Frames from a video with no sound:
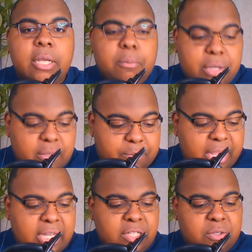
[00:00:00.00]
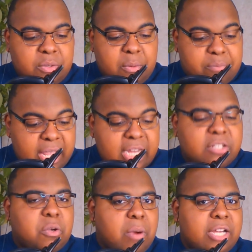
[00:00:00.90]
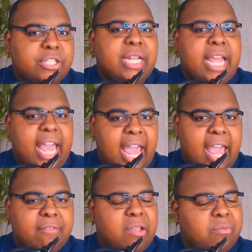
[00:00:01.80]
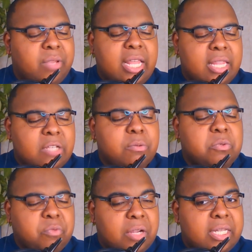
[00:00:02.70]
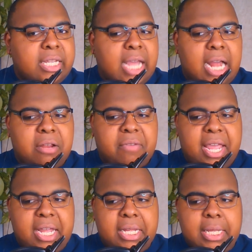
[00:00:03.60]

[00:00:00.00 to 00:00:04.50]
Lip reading: But the biggest question I had, and this was really kind of a